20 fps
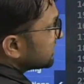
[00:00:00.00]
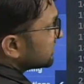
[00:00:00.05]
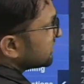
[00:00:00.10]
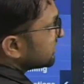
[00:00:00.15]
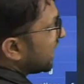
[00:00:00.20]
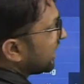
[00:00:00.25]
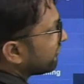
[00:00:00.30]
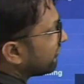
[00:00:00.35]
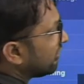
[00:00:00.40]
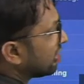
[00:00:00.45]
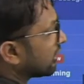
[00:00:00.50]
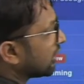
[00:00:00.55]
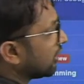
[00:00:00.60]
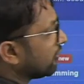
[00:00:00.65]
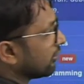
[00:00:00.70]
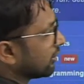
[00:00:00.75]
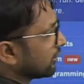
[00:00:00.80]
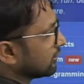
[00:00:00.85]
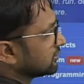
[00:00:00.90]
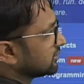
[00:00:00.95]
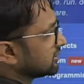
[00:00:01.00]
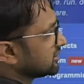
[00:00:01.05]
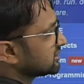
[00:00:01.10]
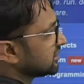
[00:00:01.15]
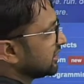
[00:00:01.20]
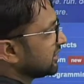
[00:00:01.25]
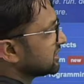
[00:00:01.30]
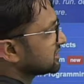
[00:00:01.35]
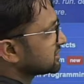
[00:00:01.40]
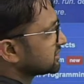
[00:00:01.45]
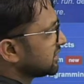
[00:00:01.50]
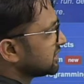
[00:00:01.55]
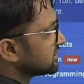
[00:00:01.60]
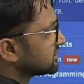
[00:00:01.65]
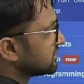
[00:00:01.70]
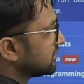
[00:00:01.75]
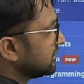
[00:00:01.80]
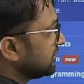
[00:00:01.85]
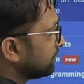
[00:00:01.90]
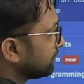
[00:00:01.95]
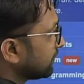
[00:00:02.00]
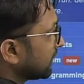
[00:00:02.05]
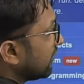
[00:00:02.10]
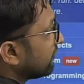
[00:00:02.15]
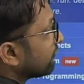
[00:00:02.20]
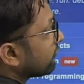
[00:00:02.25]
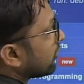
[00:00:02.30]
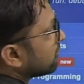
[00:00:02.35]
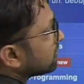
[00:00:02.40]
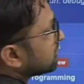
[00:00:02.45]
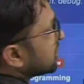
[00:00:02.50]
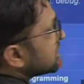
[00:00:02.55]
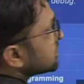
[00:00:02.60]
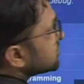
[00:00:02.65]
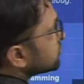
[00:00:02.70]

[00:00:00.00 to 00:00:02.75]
that will cover. This is the distance from this